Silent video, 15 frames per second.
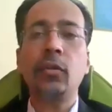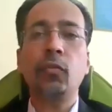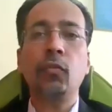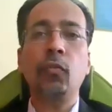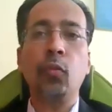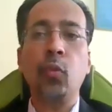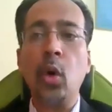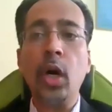at
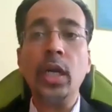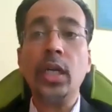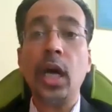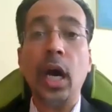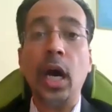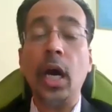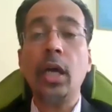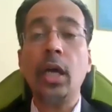
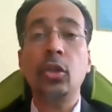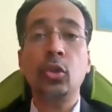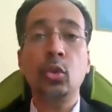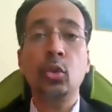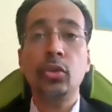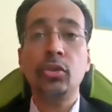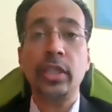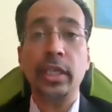what are
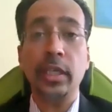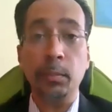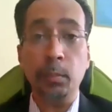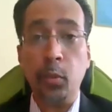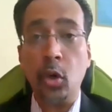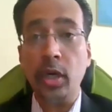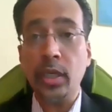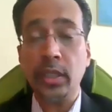those
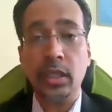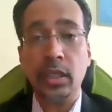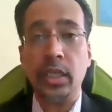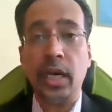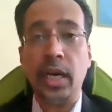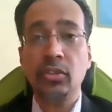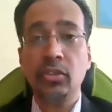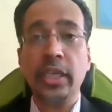
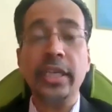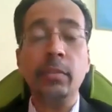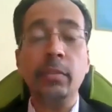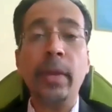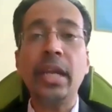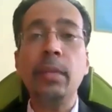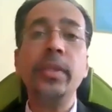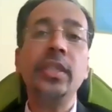important tasks.
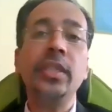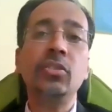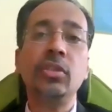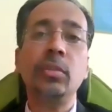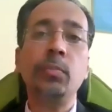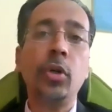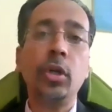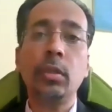It might be
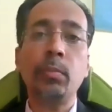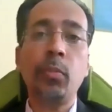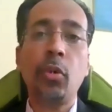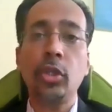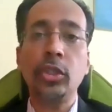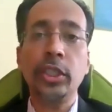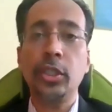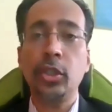this
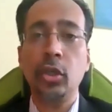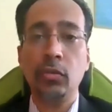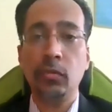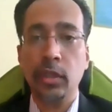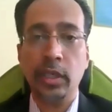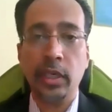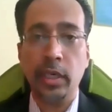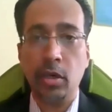important project you're
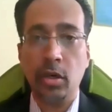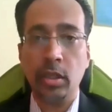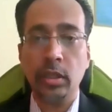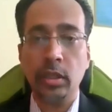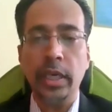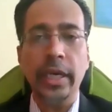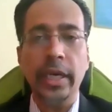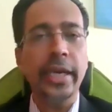working on.
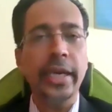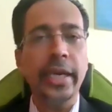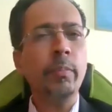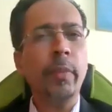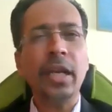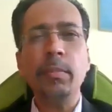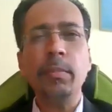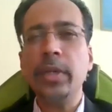
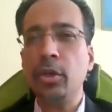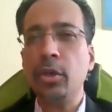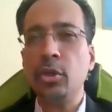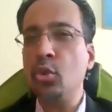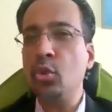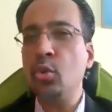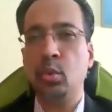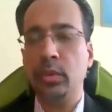It might be a
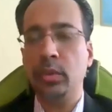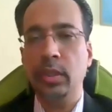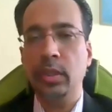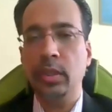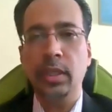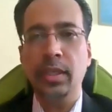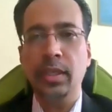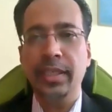new
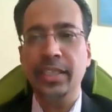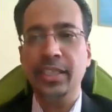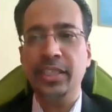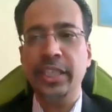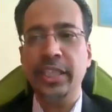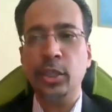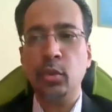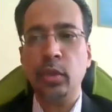
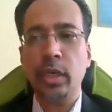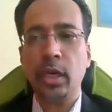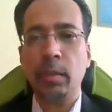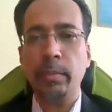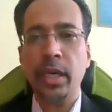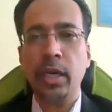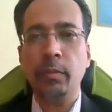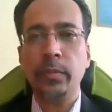initiative you're
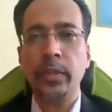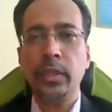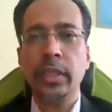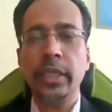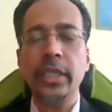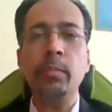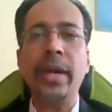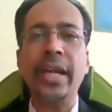coming up
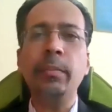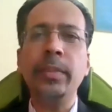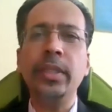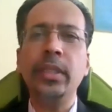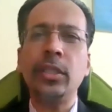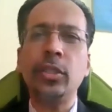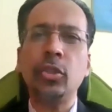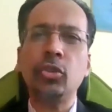with. It might
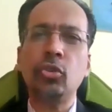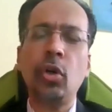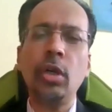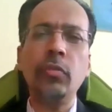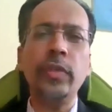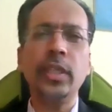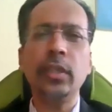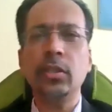be that you're
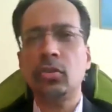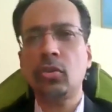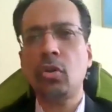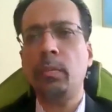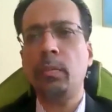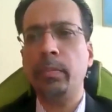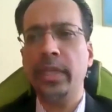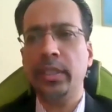solving this
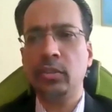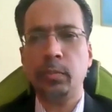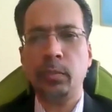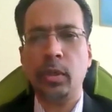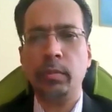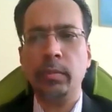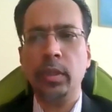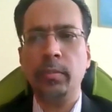complex
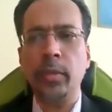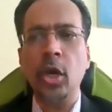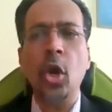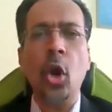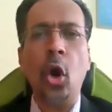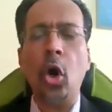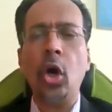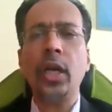problem.
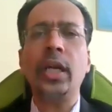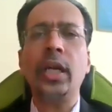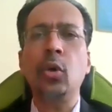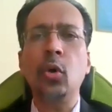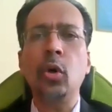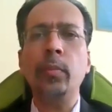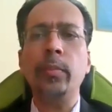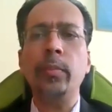Or
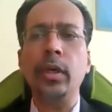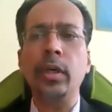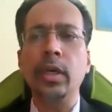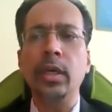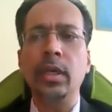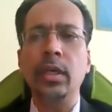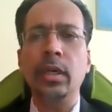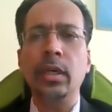at home,
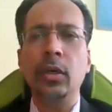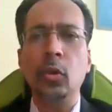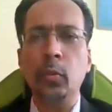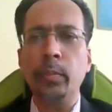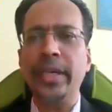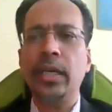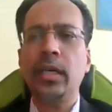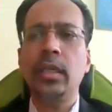
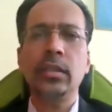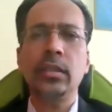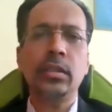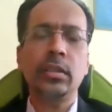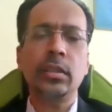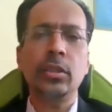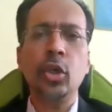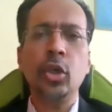
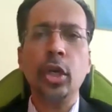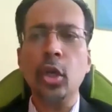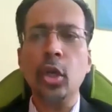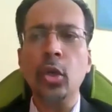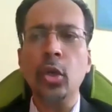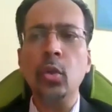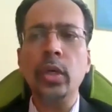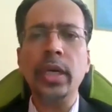homemakers, you're
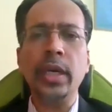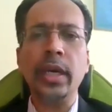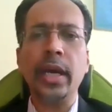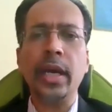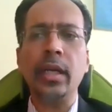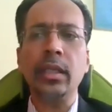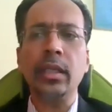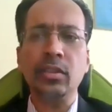looking
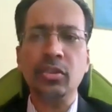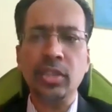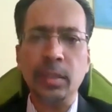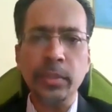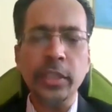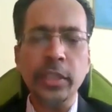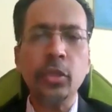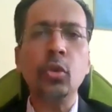at
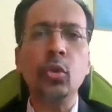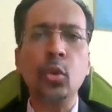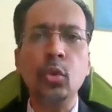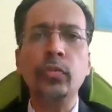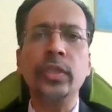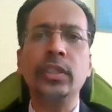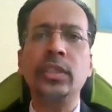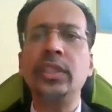something to
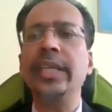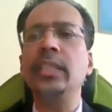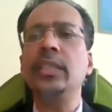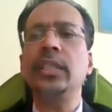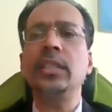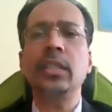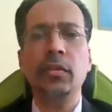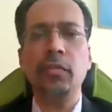do with
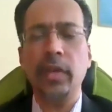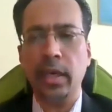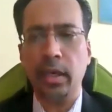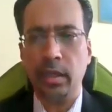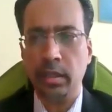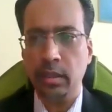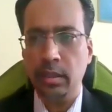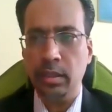changing the
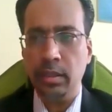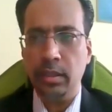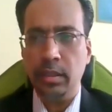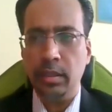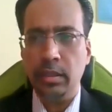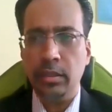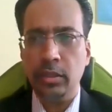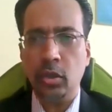way
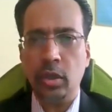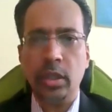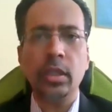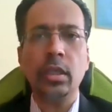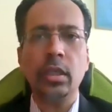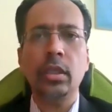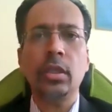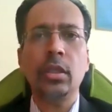your
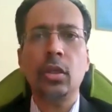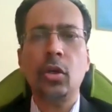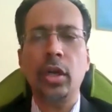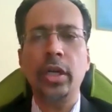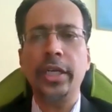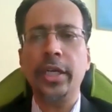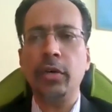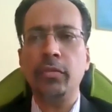
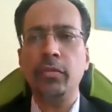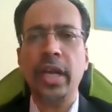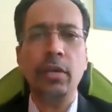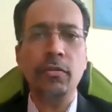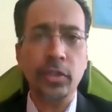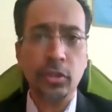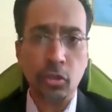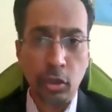quality of
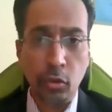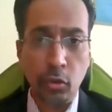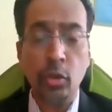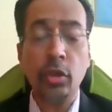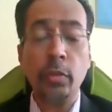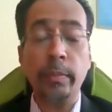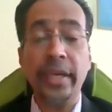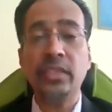life is, or you
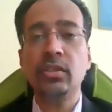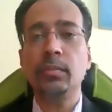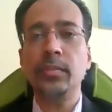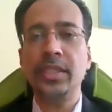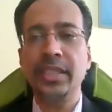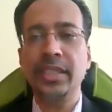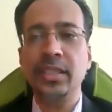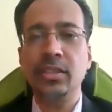want to make
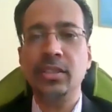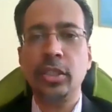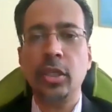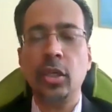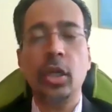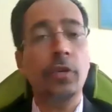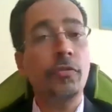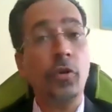some changes
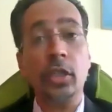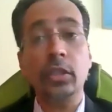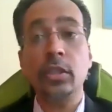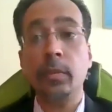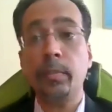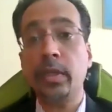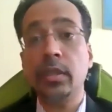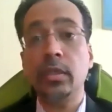in your life.
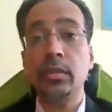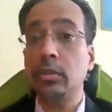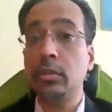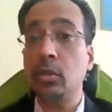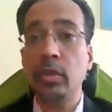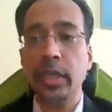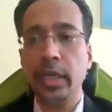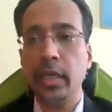Entrepreneurs
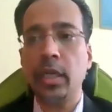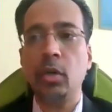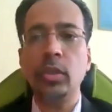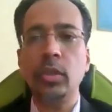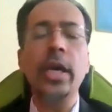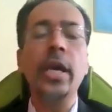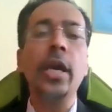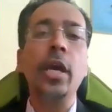is looking at
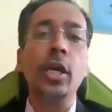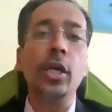how